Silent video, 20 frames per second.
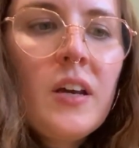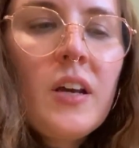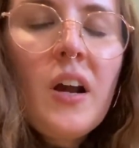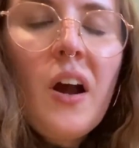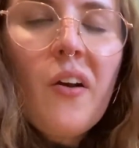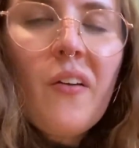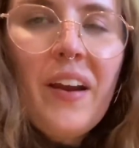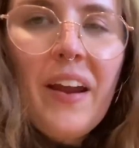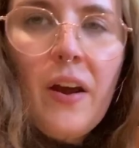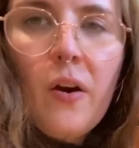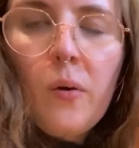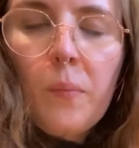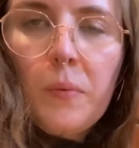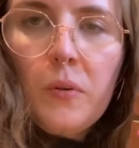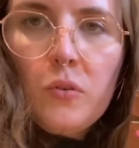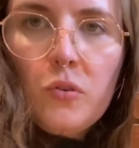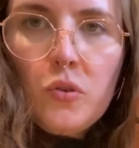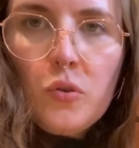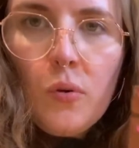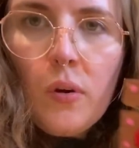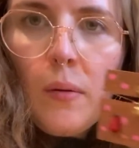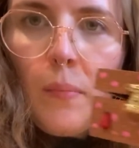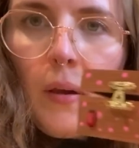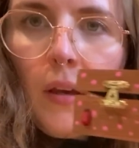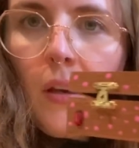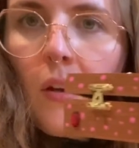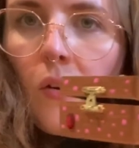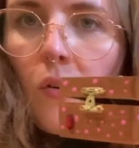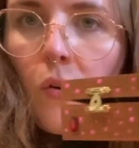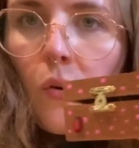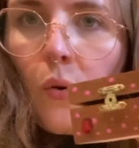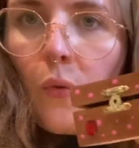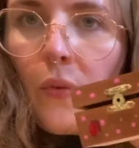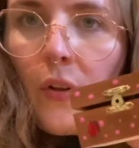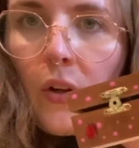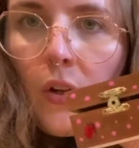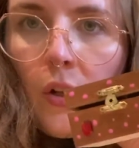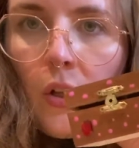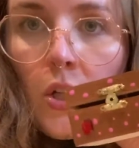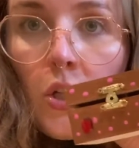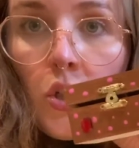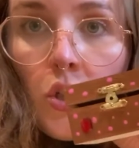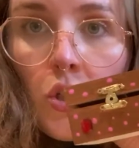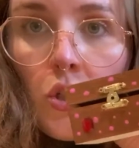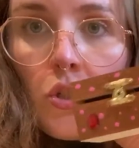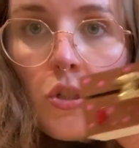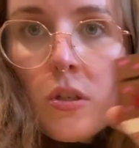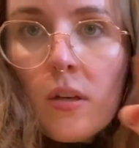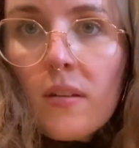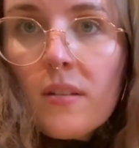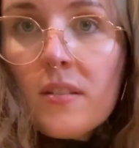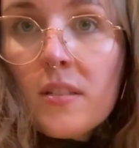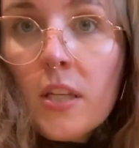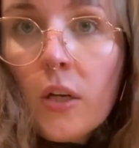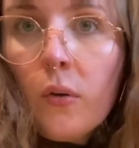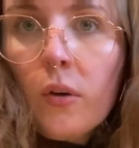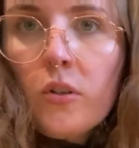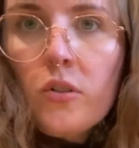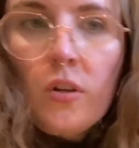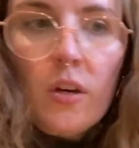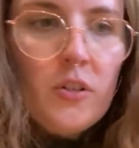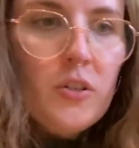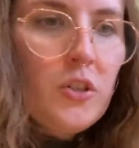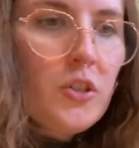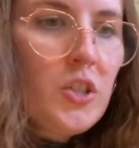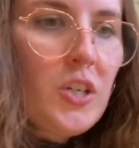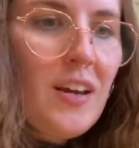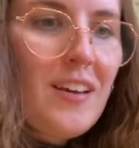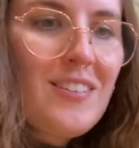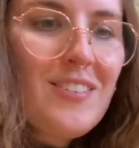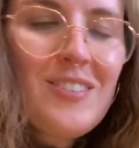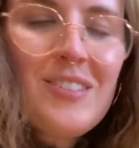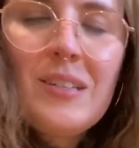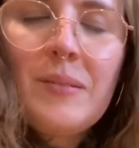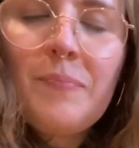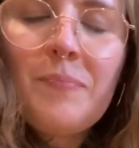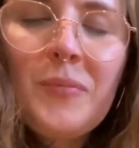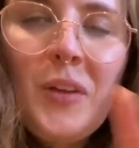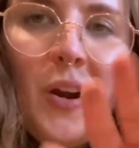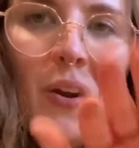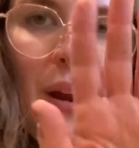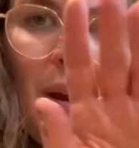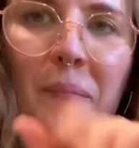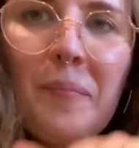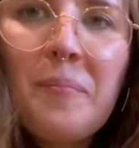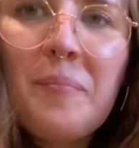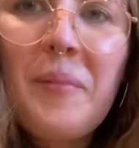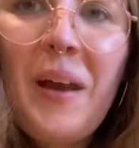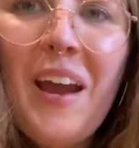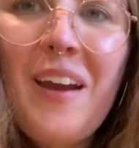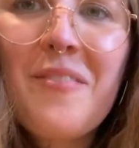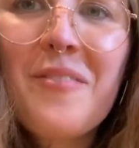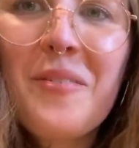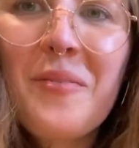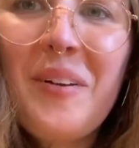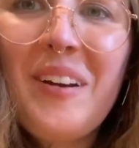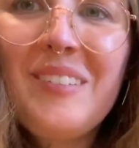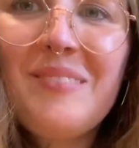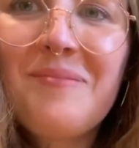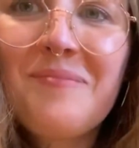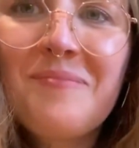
All right, hope you enjoy making your own little secret treasure chest. All right, bye everyone.